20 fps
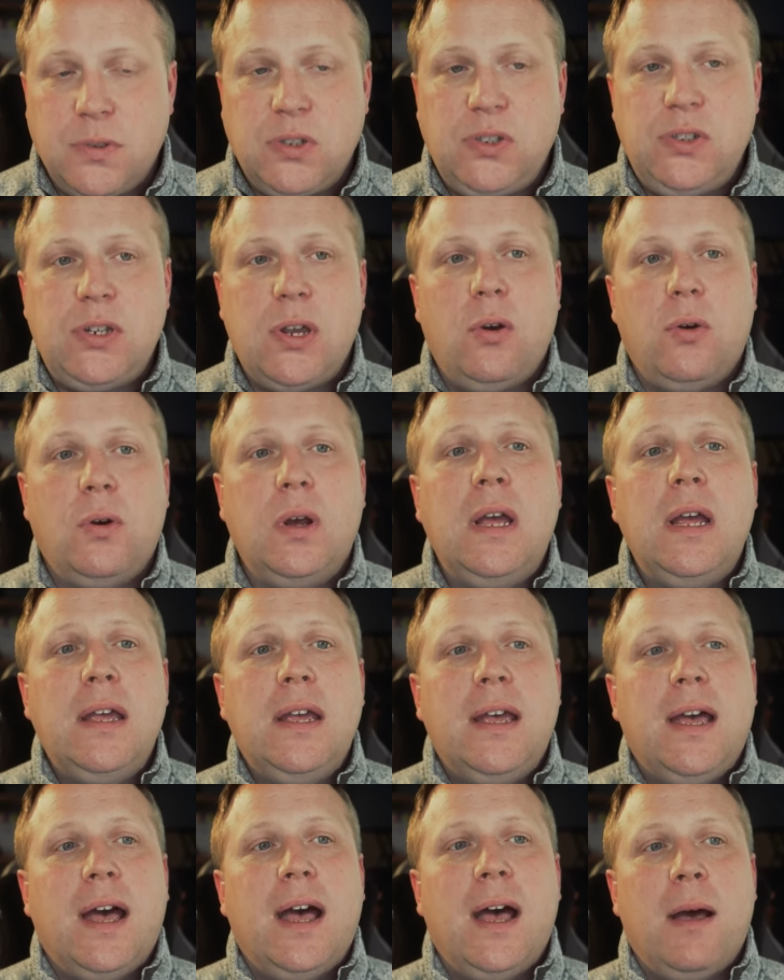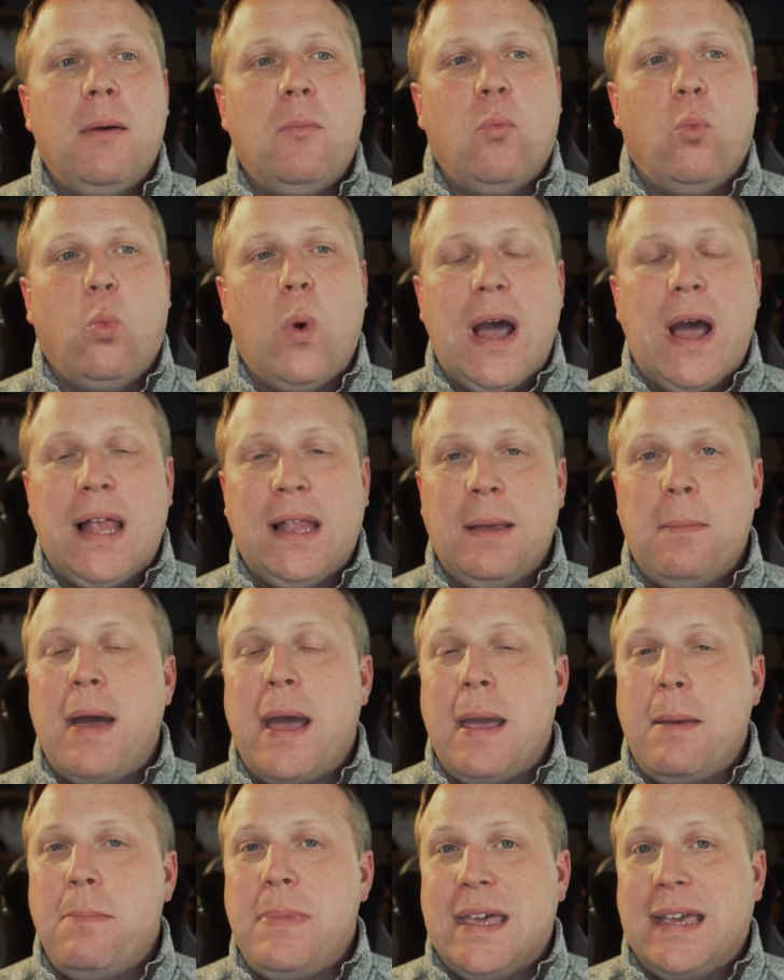So um, while it
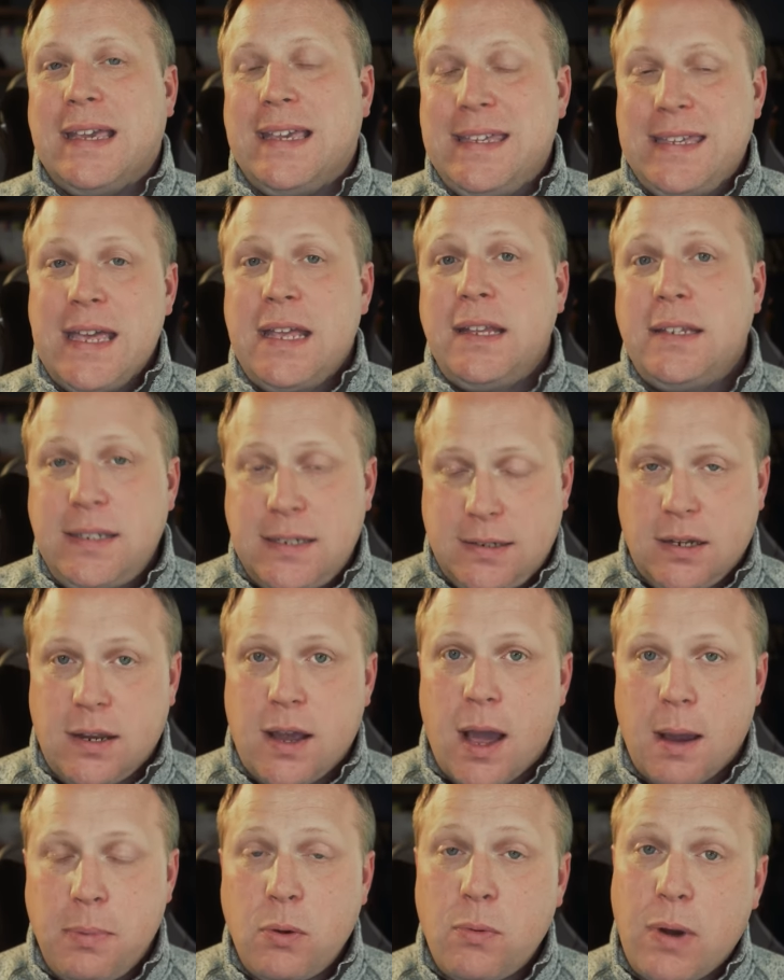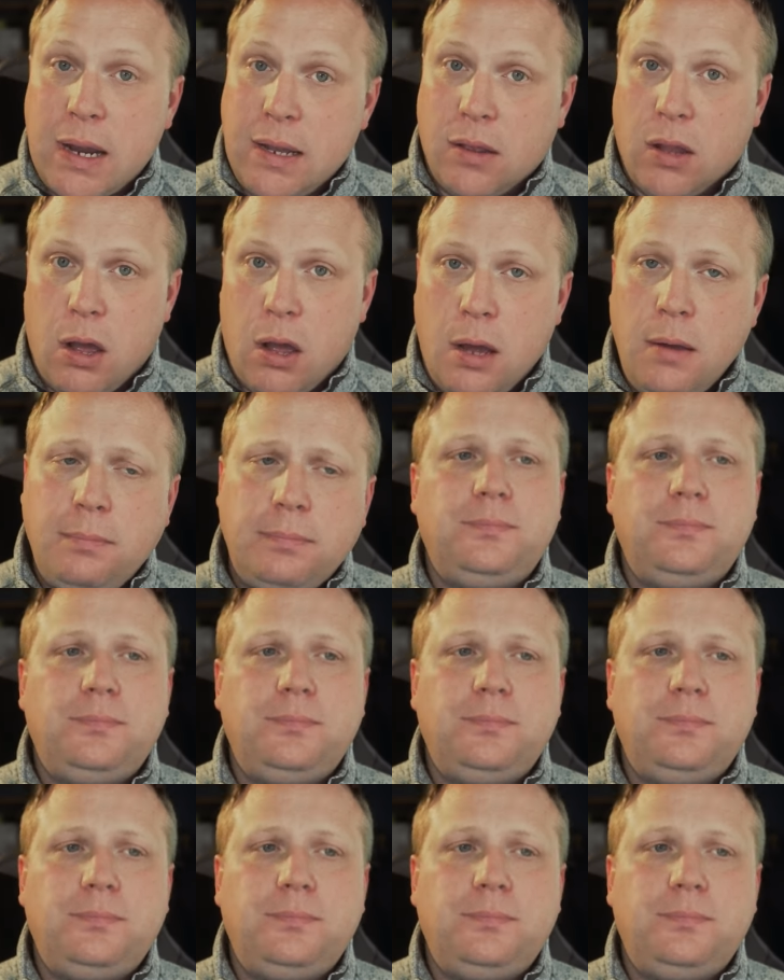might be against copyright law,